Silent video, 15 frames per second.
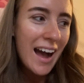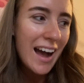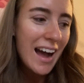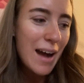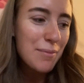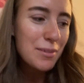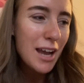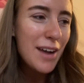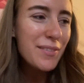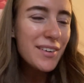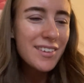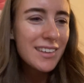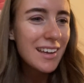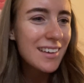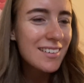I'm
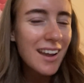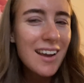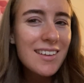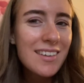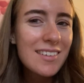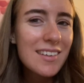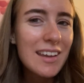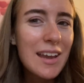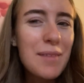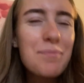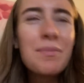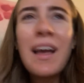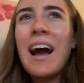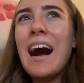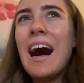nervous and excited to see him.
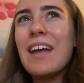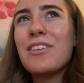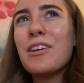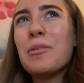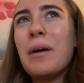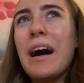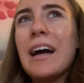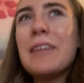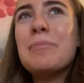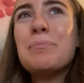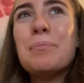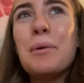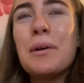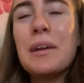I don't know why, but